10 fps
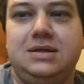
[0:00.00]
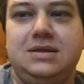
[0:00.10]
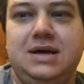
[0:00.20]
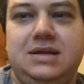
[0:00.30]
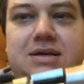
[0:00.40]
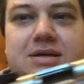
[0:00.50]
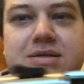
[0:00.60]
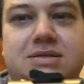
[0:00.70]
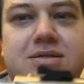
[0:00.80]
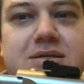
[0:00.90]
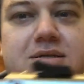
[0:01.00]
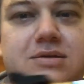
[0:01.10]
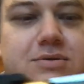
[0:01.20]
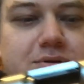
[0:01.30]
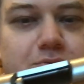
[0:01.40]
that is
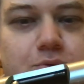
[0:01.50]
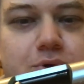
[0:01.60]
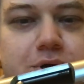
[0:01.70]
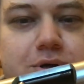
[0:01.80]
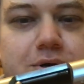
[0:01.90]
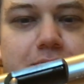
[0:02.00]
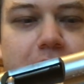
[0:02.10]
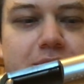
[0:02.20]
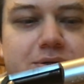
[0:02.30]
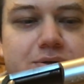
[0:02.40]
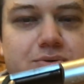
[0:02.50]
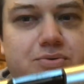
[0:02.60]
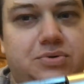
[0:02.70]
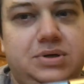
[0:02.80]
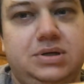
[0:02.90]
Ruger Mark II.